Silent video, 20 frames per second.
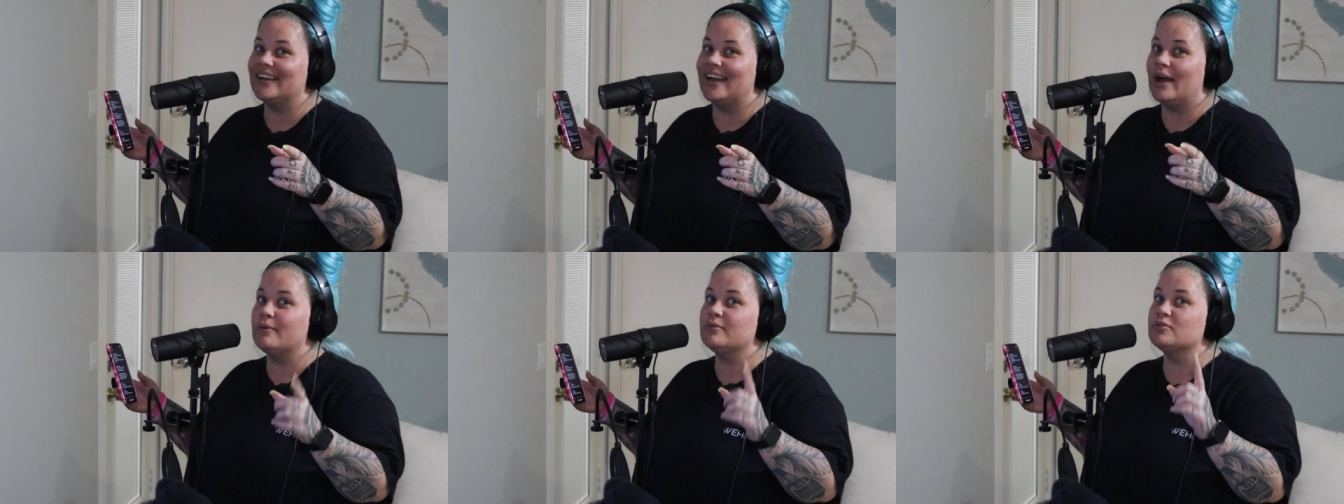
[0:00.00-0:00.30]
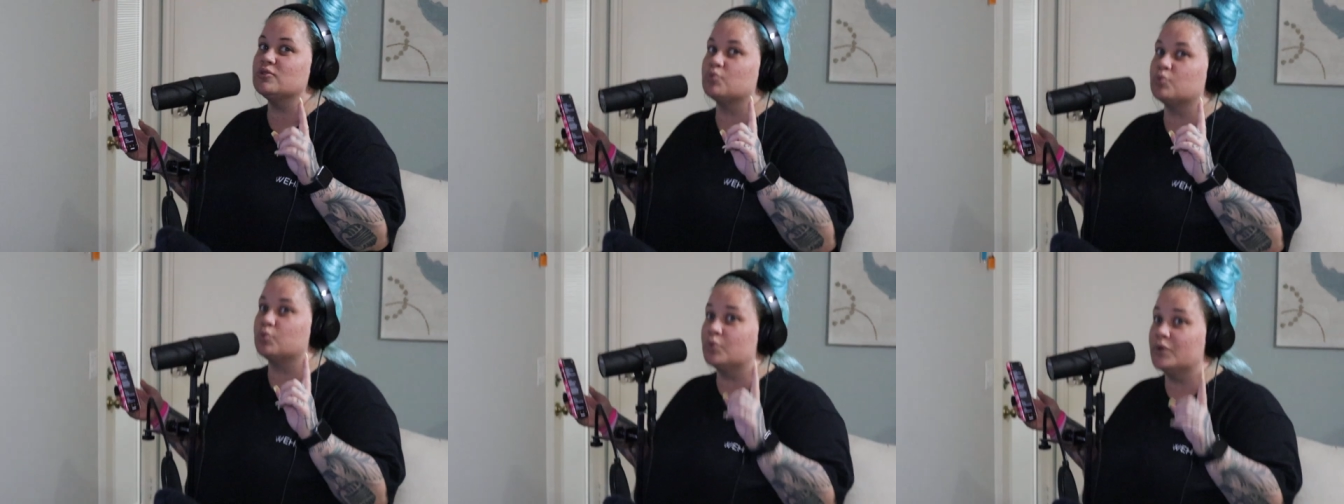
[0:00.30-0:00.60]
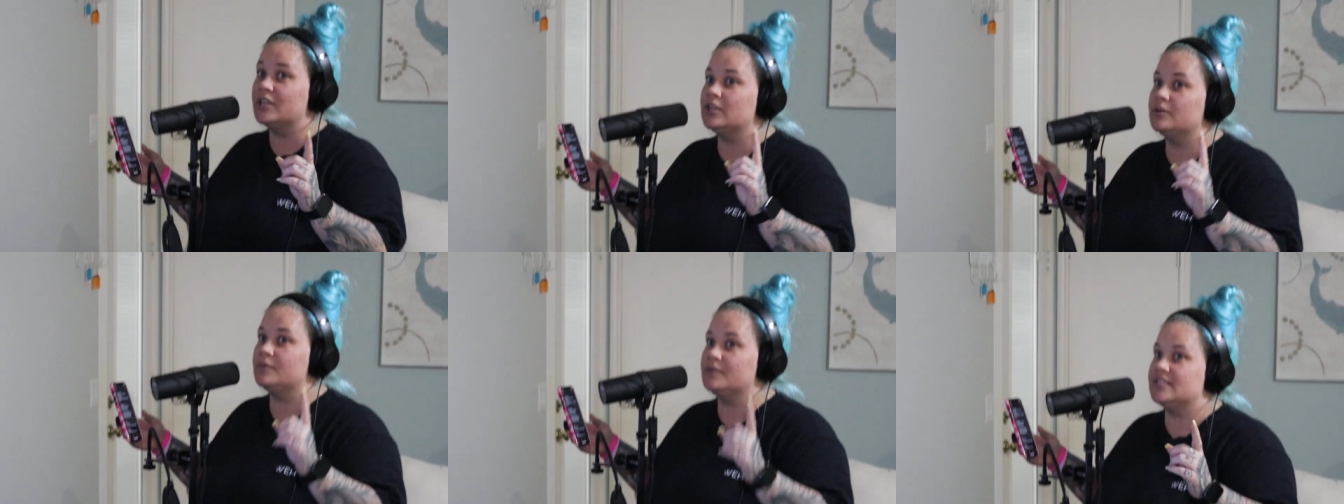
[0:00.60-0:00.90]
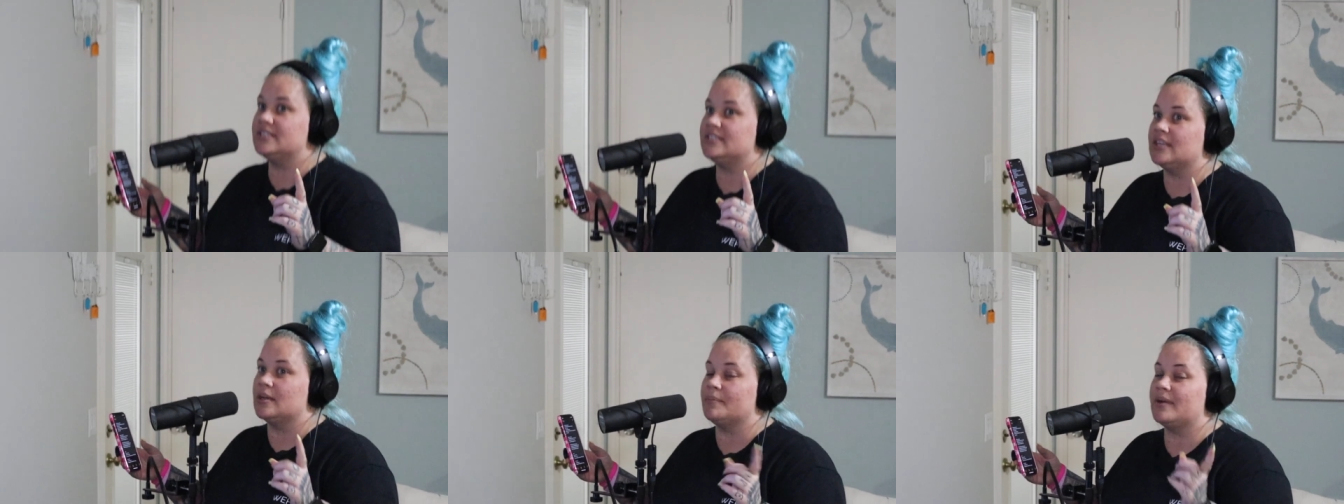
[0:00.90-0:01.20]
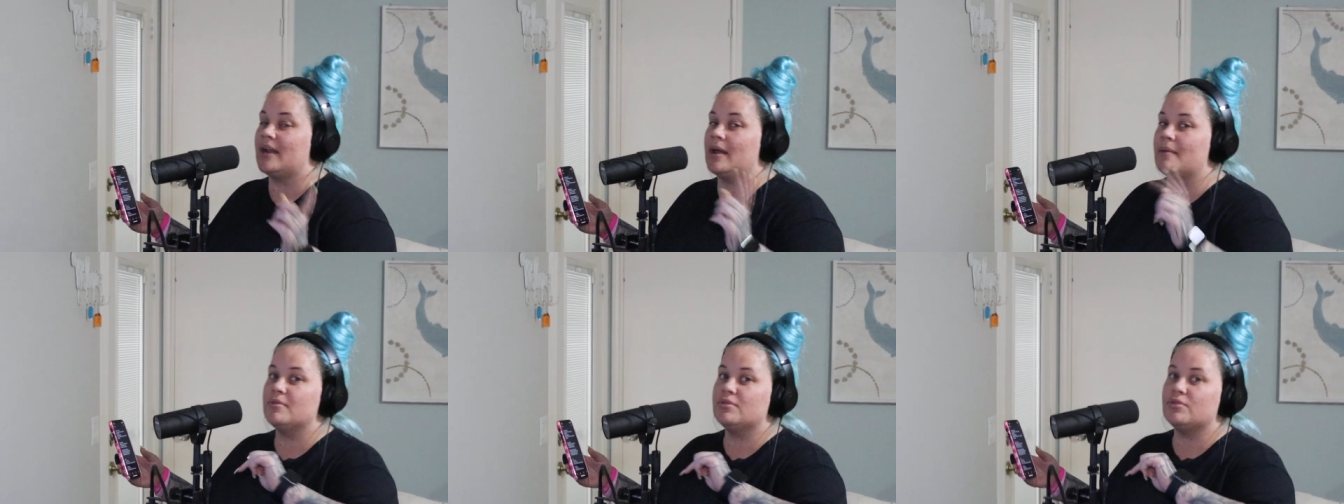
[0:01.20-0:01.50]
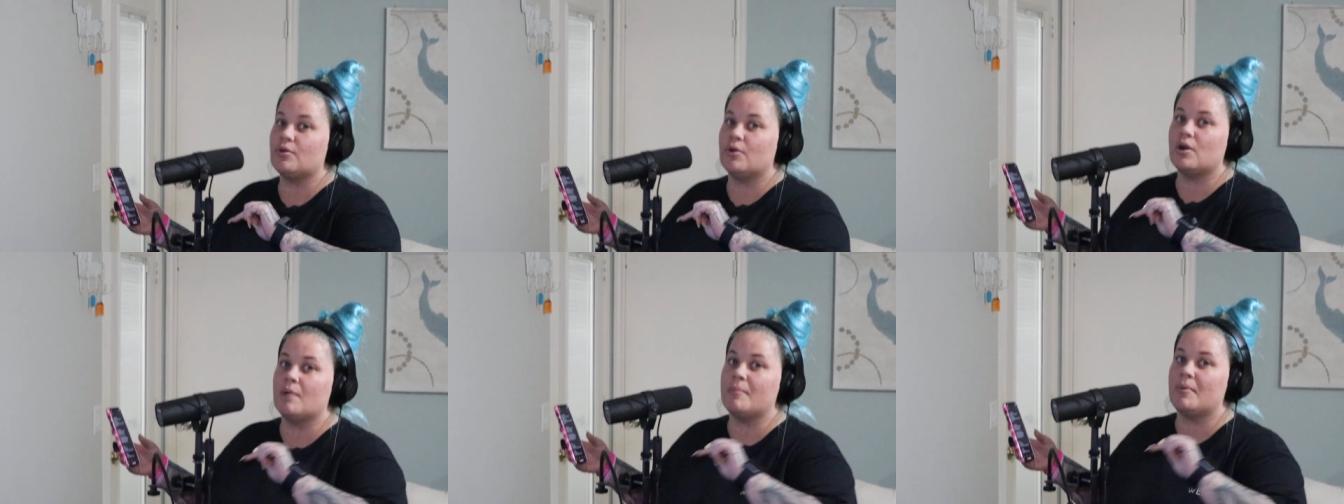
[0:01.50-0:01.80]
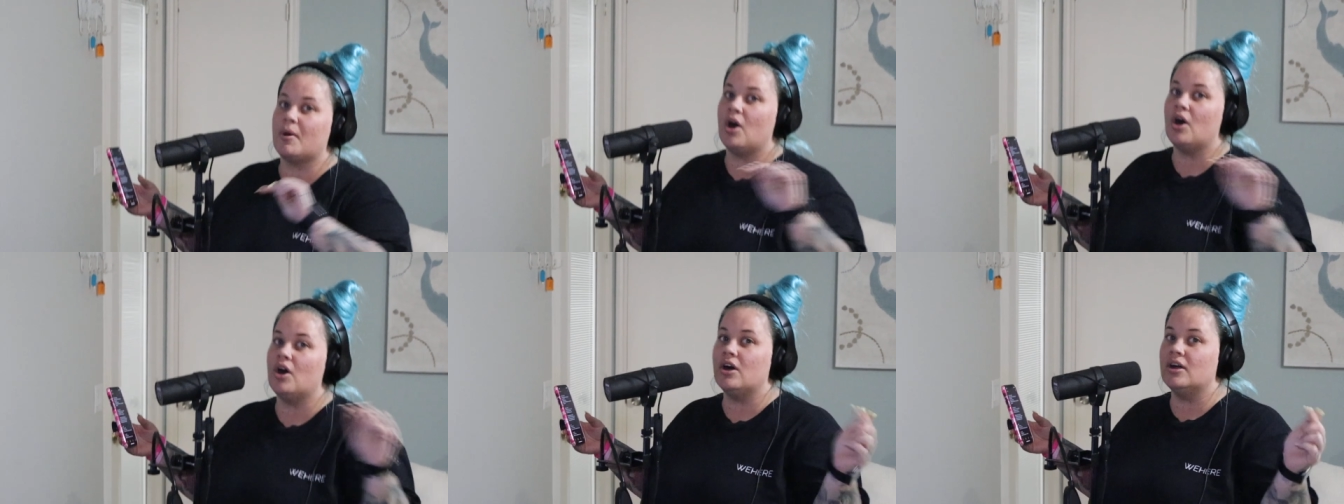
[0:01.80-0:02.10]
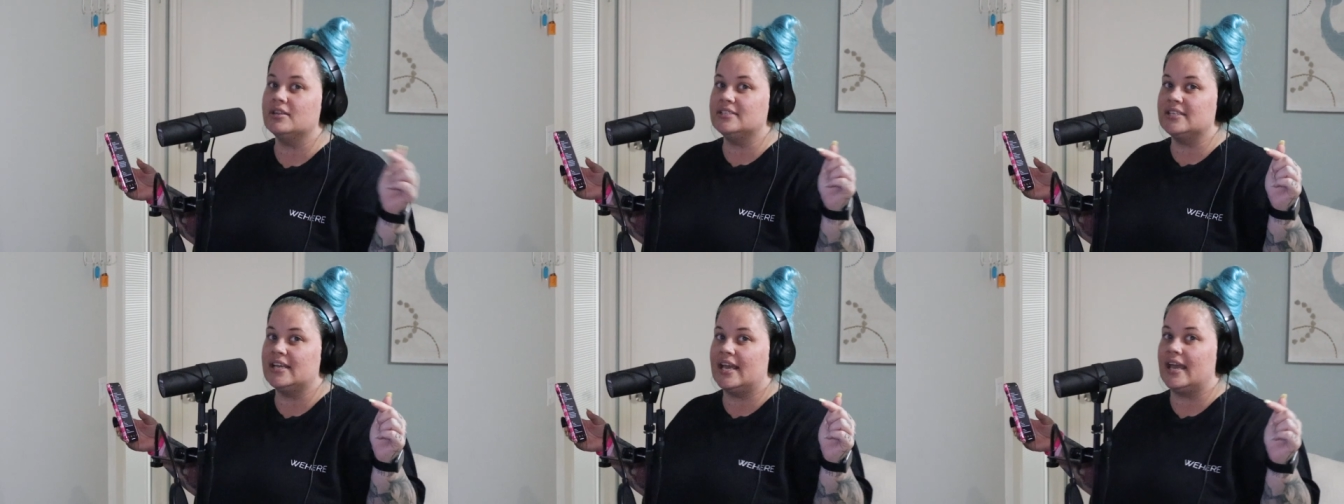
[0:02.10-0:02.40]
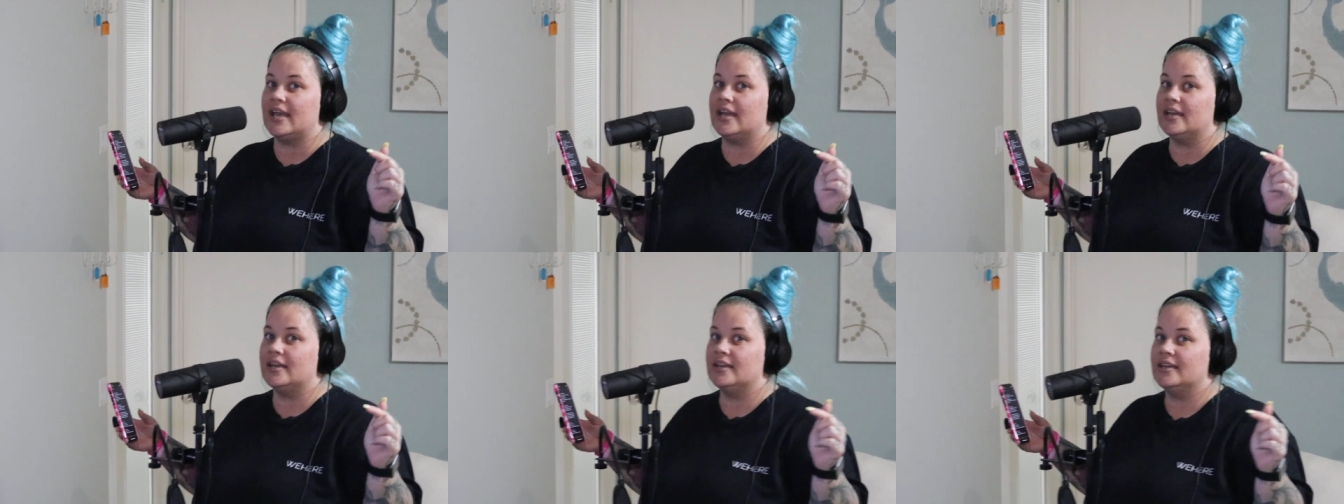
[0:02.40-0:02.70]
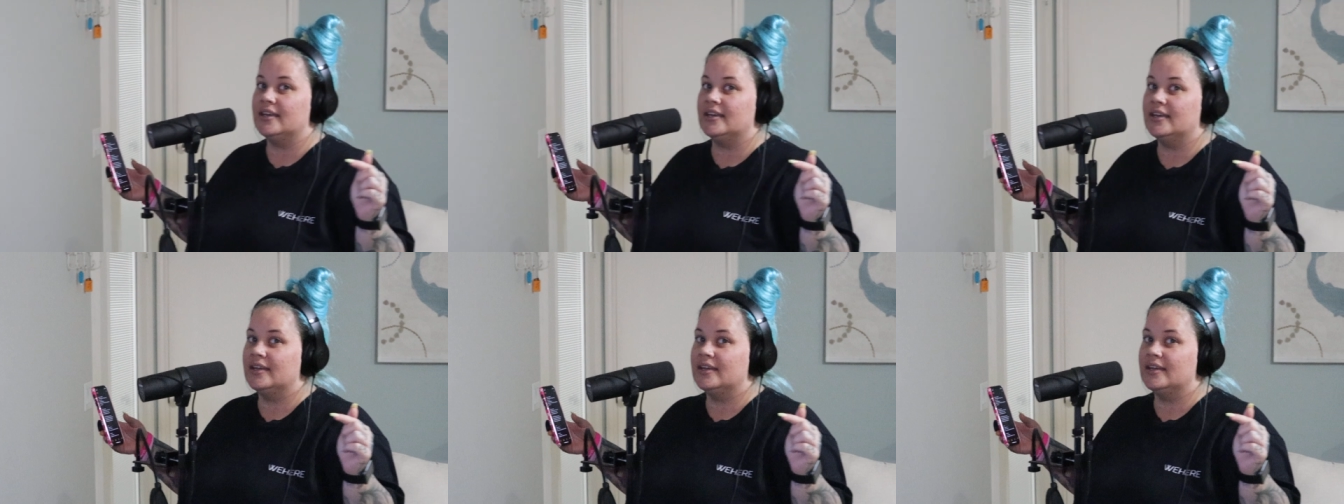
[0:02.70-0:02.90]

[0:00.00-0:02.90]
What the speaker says: I was really, really sick, but I've been throwing up all day.